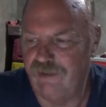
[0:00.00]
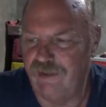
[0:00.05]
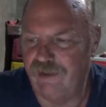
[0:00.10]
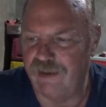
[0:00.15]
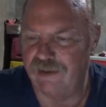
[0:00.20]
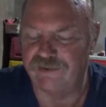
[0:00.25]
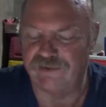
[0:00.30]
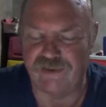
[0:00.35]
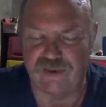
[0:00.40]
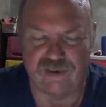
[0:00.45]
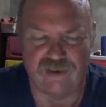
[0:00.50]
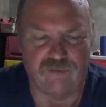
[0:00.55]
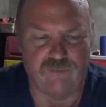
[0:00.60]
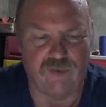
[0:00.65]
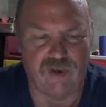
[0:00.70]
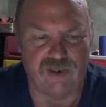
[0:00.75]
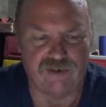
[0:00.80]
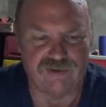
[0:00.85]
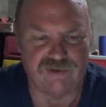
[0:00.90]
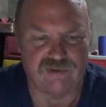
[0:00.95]

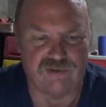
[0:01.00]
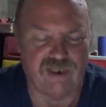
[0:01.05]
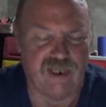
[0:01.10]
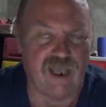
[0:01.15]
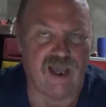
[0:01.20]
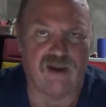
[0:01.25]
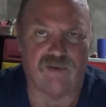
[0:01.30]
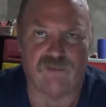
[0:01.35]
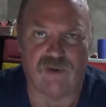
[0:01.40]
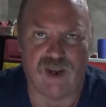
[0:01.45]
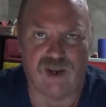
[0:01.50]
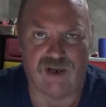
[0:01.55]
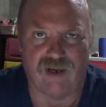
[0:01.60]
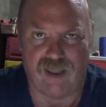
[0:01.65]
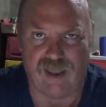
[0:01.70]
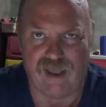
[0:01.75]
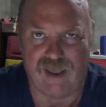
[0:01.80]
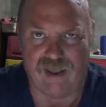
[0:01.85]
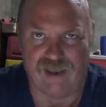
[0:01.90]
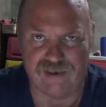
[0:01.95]
the outright
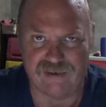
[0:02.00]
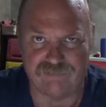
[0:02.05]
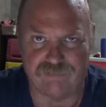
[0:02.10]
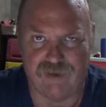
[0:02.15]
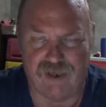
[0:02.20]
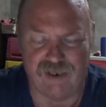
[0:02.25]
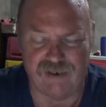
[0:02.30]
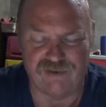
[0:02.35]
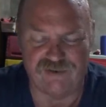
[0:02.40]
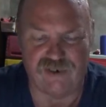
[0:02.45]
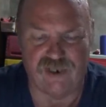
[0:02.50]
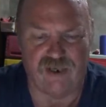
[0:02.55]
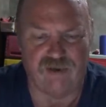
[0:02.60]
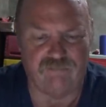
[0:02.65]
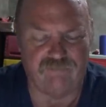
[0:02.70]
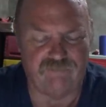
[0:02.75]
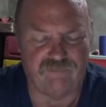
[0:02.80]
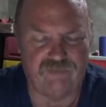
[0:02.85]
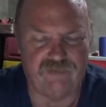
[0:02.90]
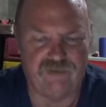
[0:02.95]
lies by
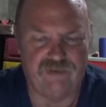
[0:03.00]
Jeff